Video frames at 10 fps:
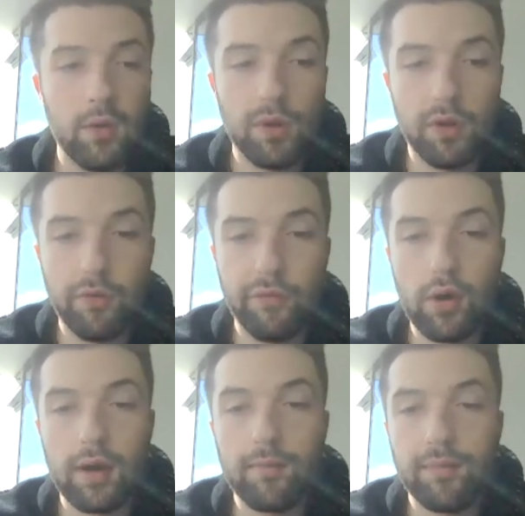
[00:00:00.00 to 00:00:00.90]

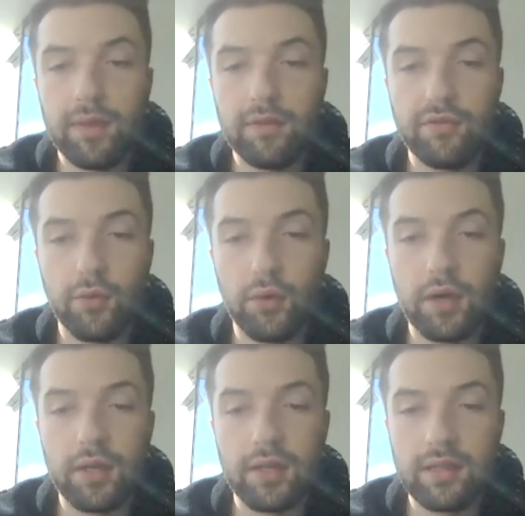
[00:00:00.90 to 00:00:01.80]
104,
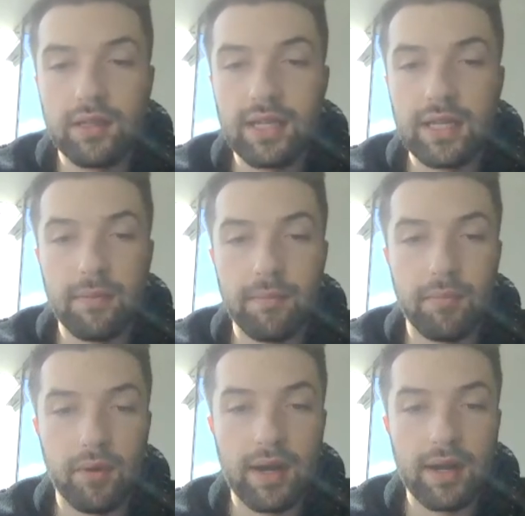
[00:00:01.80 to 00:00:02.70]
for the
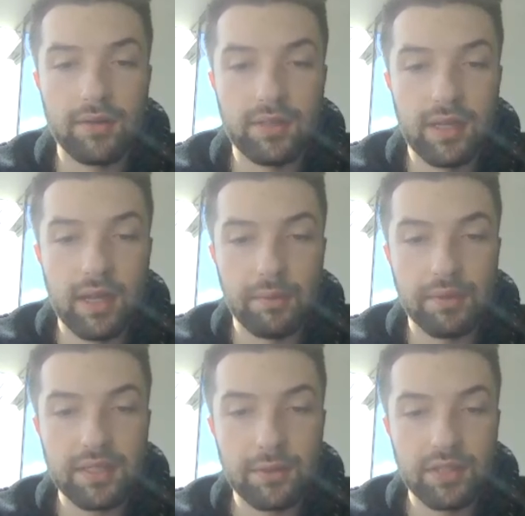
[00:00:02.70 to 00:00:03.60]
Browns. I
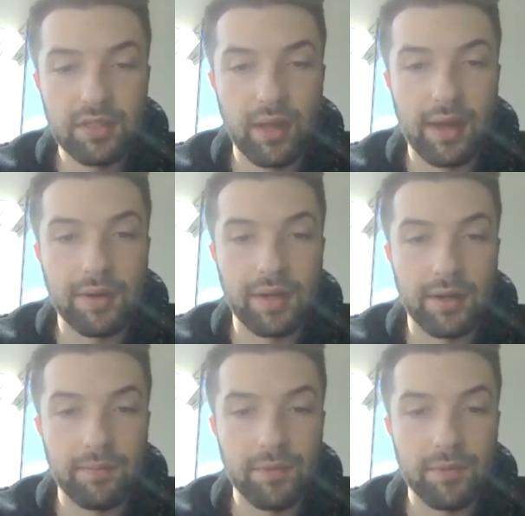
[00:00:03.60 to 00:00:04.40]
want to see who's still out here.